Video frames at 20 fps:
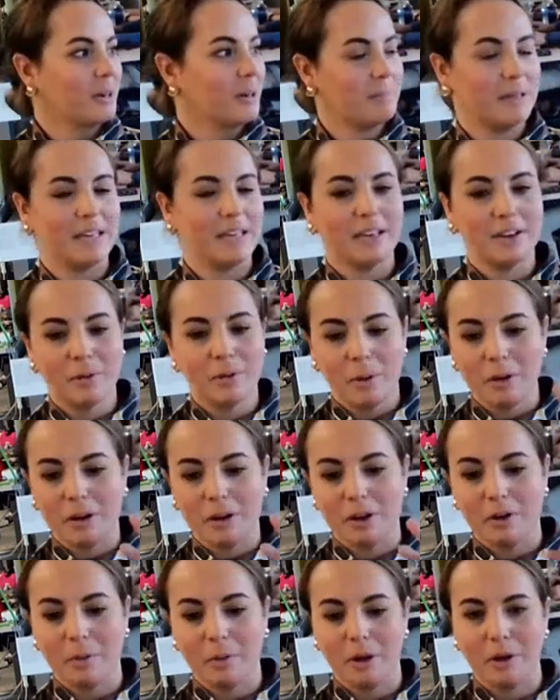and you want to be
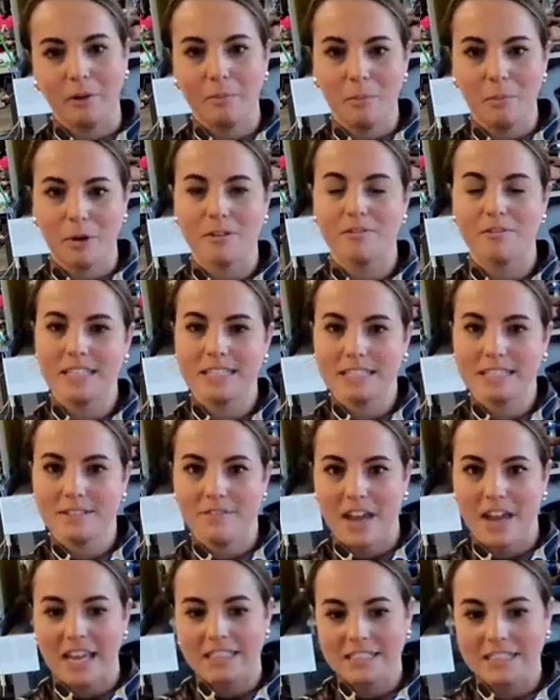quote unquote more
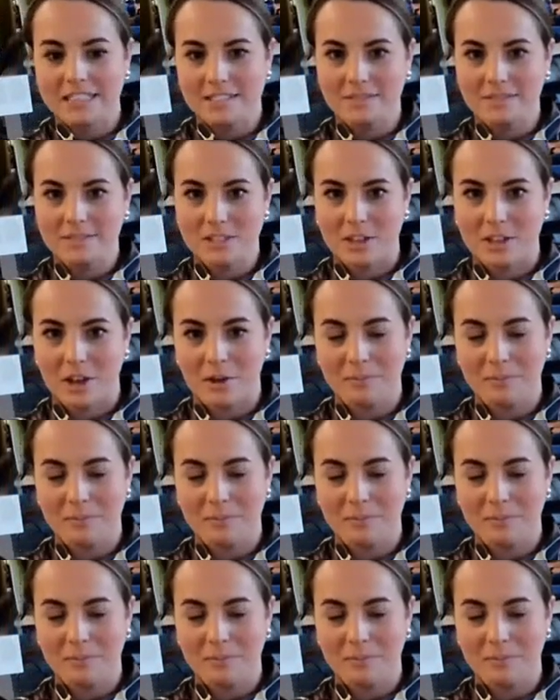face to face.